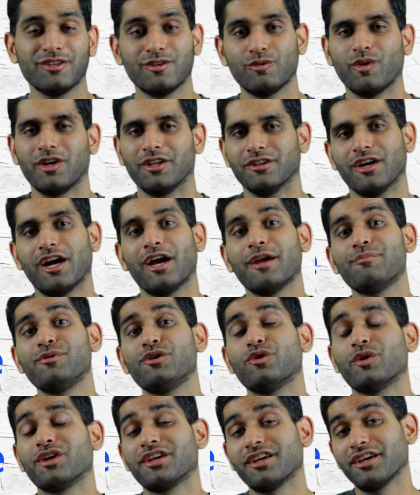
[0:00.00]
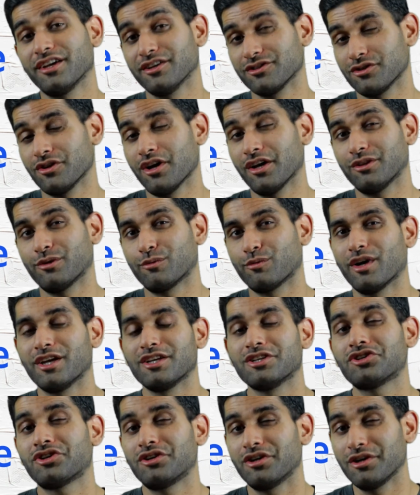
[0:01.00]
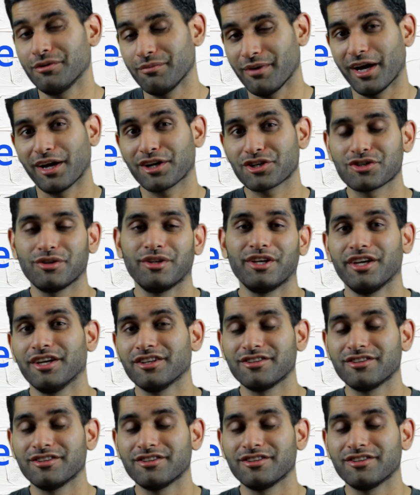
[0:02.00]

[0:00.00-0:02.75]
well, IPOing is not the right term actually,